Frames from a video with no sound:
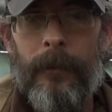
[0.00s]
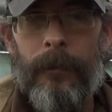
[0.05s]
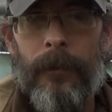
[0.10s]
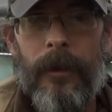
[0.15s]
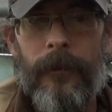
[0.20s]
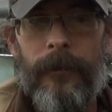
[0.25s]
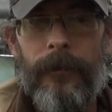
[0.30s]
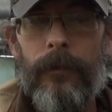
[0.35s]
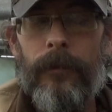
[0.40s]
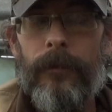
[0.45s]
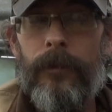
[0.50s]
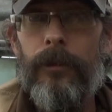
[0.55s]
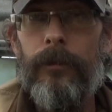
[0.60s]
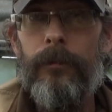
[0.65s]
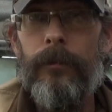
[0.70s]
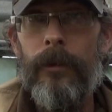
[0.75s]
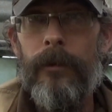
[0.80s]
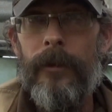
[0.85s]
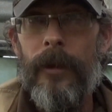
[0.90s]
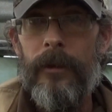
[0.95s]
But if you do
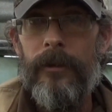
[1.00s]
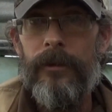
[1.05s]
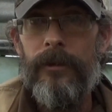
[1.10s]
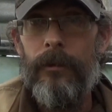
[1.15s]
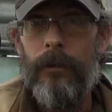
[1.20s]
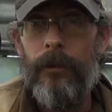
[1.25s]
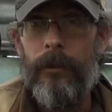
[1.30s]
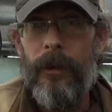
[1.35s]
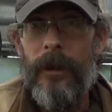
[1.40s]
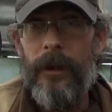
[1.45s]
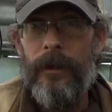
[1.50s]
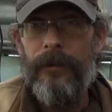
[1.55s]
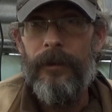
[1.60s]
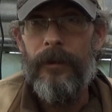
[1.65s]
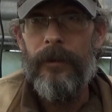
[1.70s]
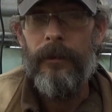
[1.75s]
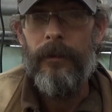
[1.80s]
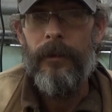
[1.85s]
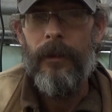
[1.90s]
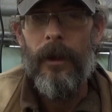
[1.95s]
rotational
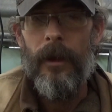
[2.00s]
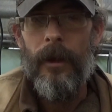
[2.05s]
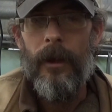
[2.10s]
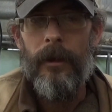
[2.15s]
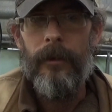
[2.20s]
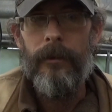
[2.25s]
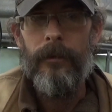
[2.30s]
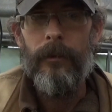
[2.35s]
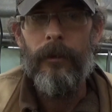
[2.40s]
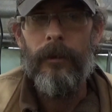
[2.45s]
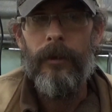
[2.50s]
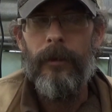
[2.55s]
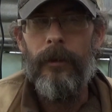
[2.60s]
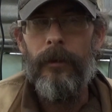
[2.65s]
grazing, you look